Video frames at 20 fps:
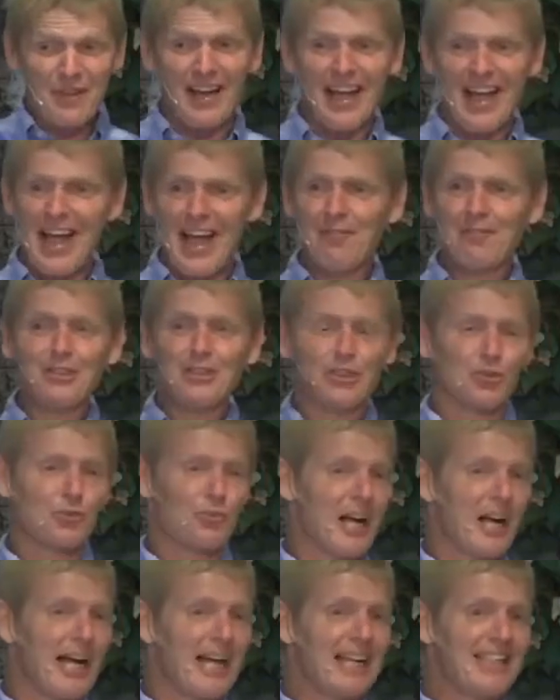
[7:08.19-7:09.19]
ever
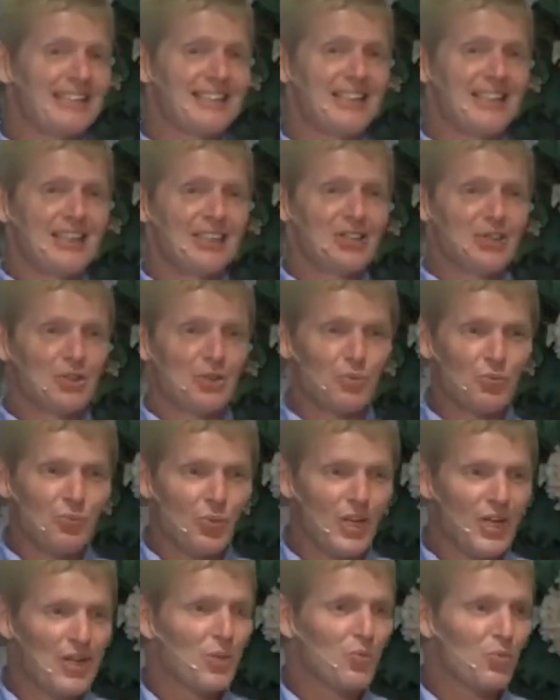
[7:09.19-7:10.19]
tried to
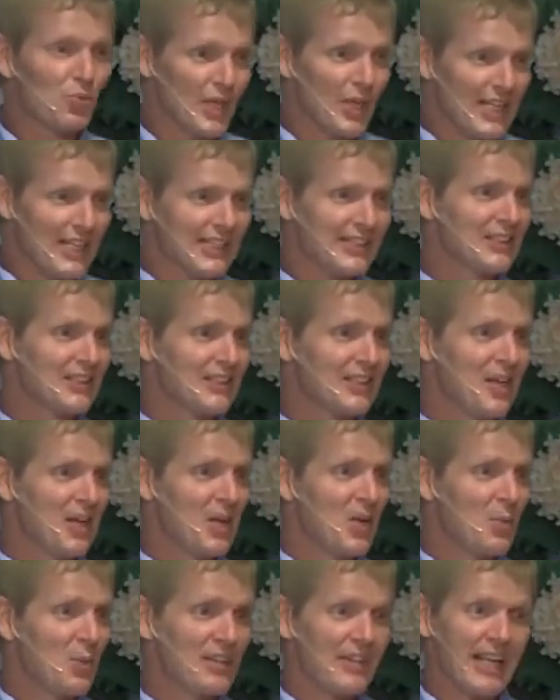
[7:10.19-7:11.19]
run a race
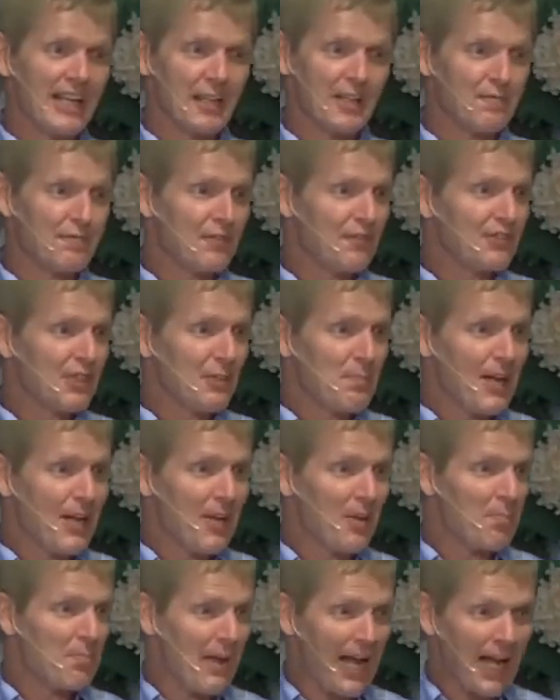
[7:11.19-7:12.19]
with like a
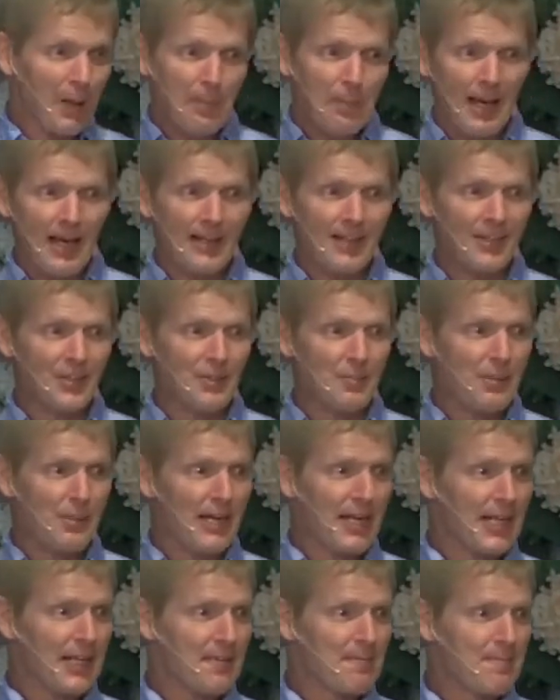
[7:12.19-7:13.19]
50-pound backpack on your
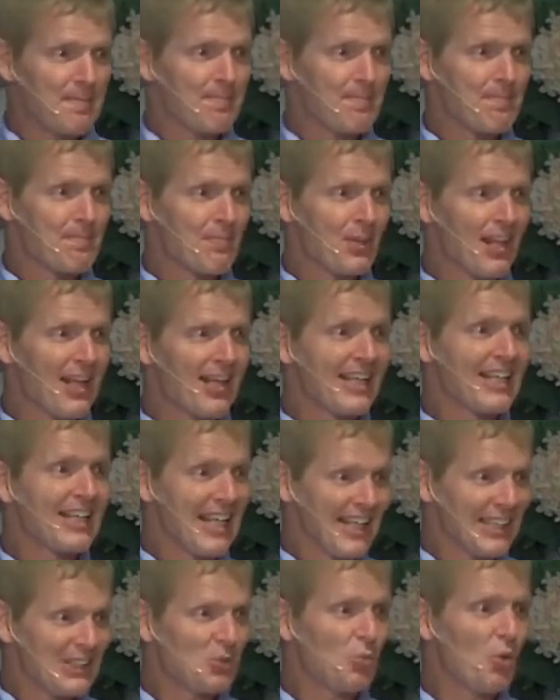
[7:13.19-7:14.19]
back?
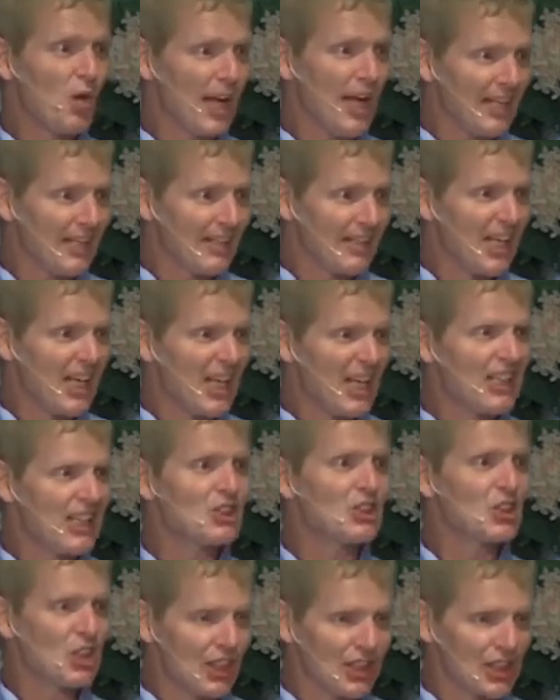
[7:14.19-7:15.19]
Guess what? It's
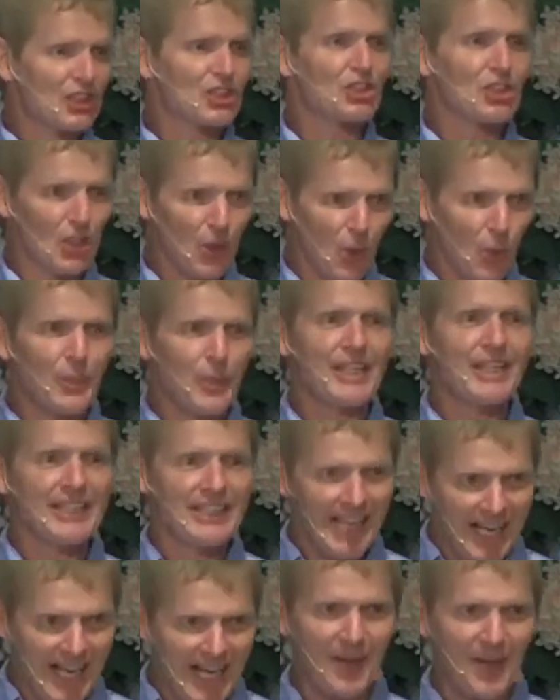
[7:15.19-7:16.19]
going to slow you
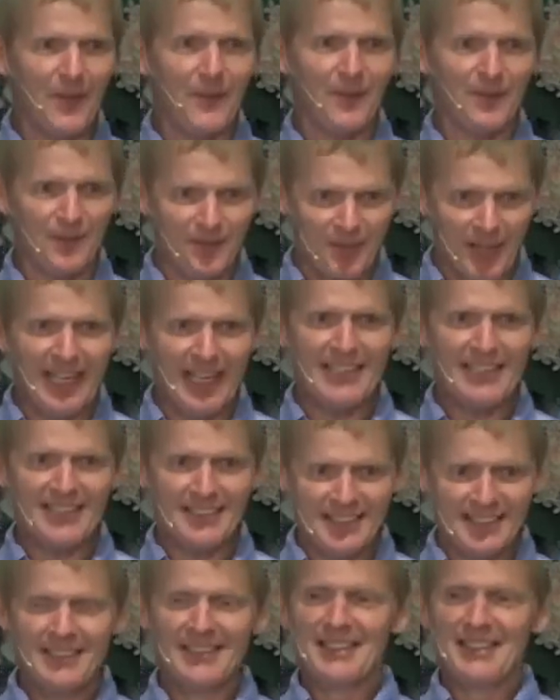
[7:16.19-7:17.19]
down, right?
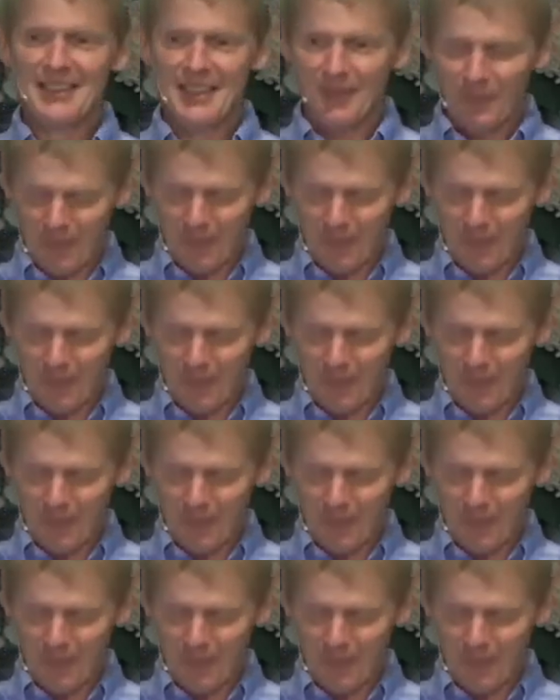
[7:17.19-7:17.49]
The writer